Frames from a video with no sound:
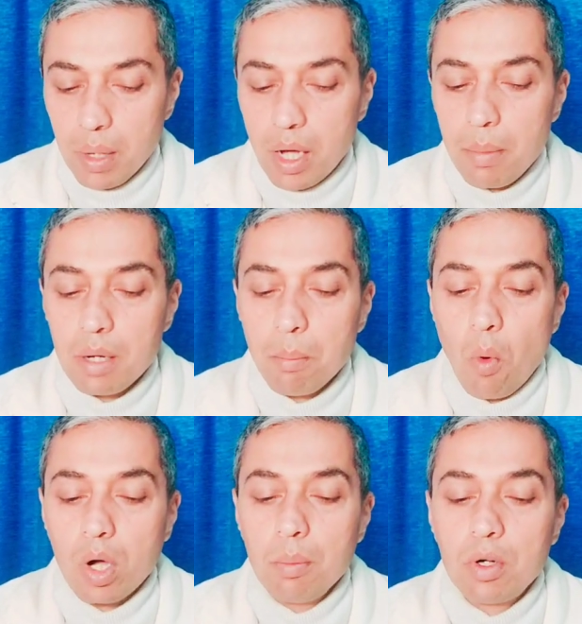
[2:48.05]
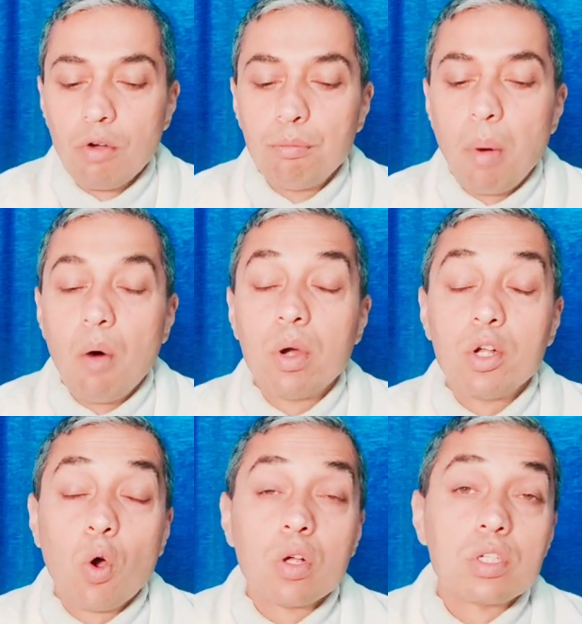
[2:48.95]
become an embodiment of power
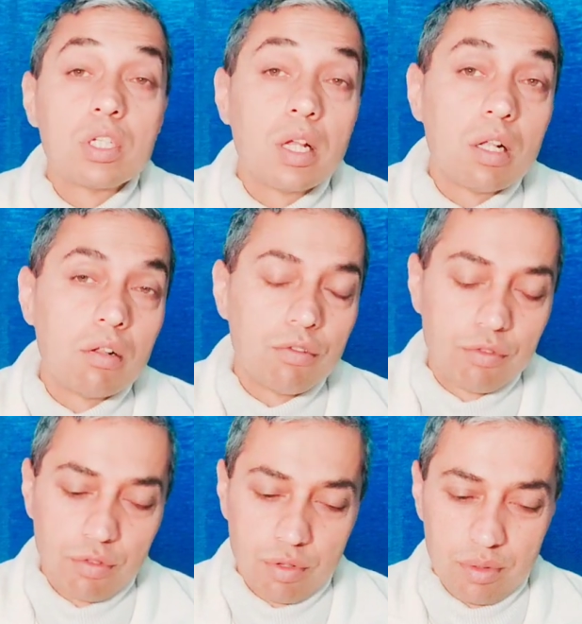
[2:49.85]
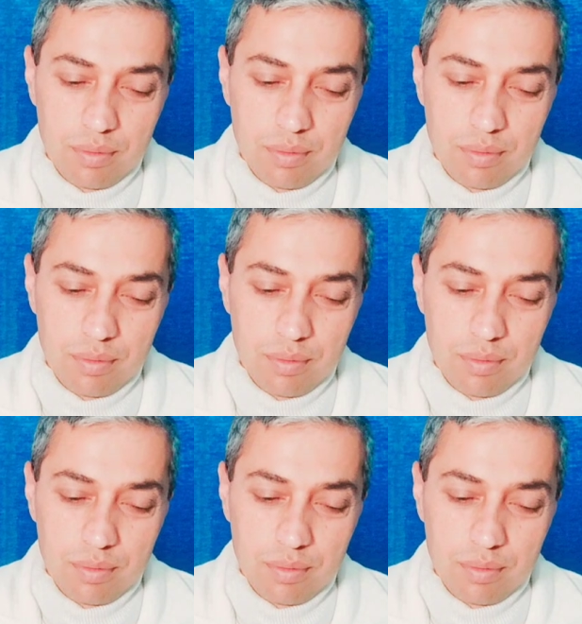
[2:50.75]
yourself.